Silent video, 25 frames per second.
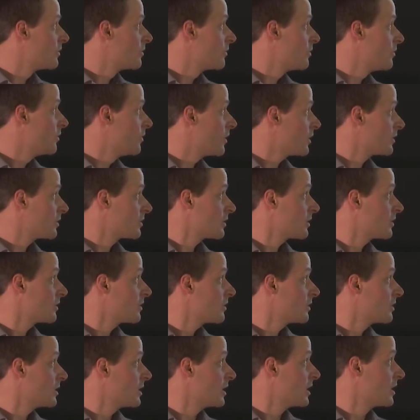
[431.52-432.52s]
not
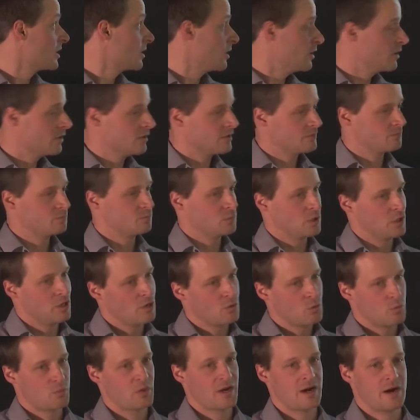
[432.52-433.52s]

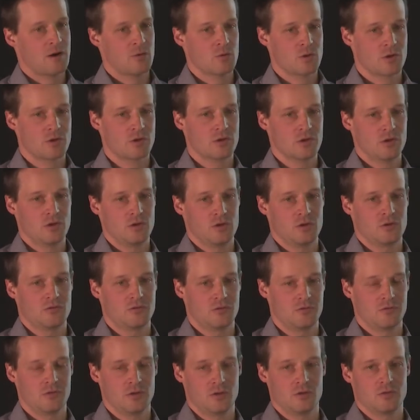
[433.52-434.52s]
low power
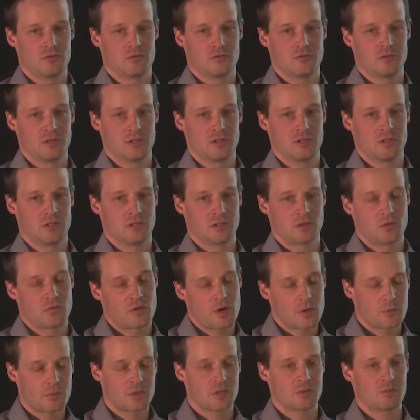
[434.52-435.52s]
of
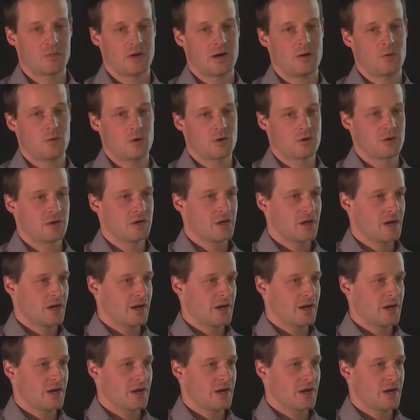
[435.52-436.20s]
government power